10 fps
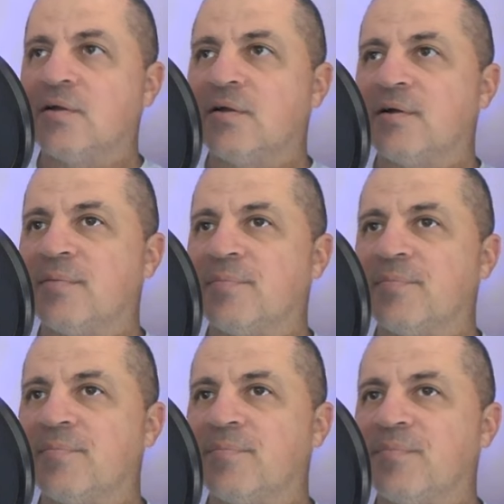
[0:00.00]

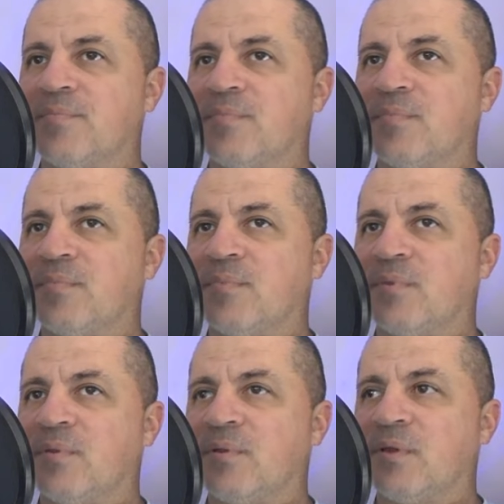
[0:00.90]
Um,
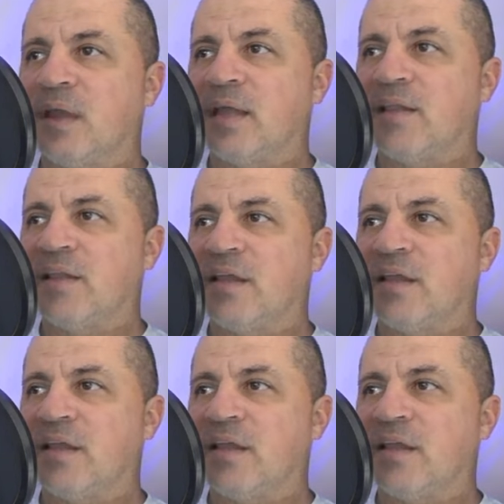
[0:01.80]
and